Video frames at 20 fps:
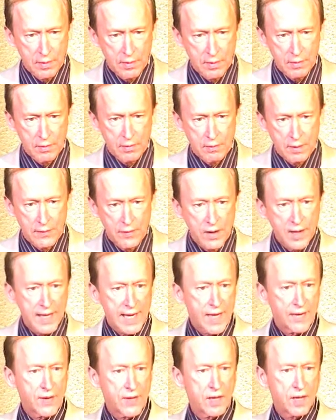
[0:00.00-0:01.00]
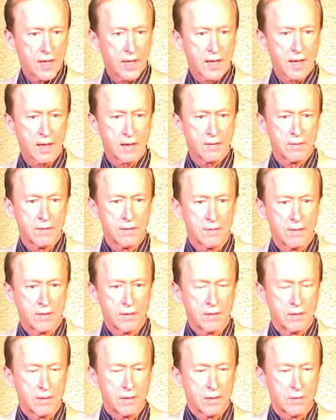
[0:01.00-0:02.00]
Reverend Kathy and I,
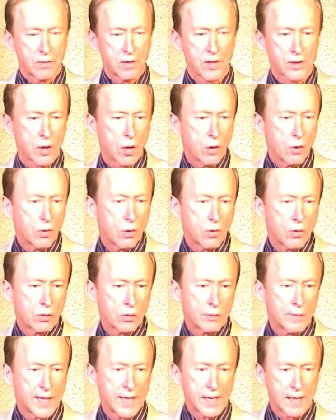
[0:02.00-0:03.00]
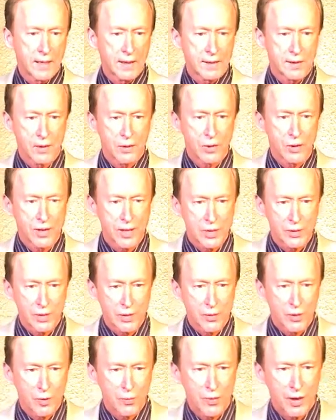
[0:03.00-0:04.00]
soul mate, soul sister,
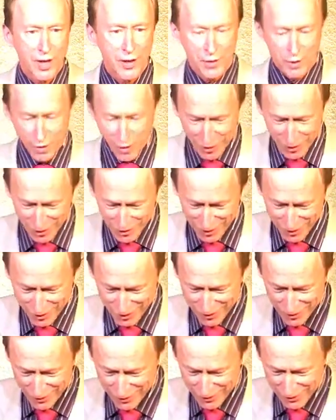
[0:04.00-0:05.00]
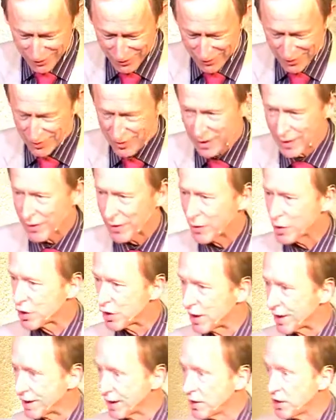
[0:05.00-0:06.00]
soul brother. There's yin
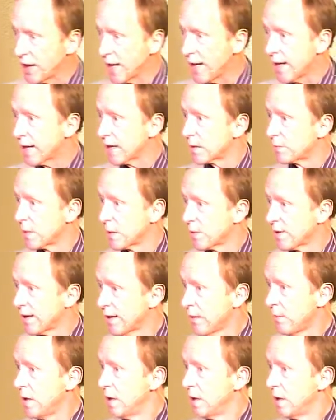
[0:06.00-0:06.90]
and yang. Remember them?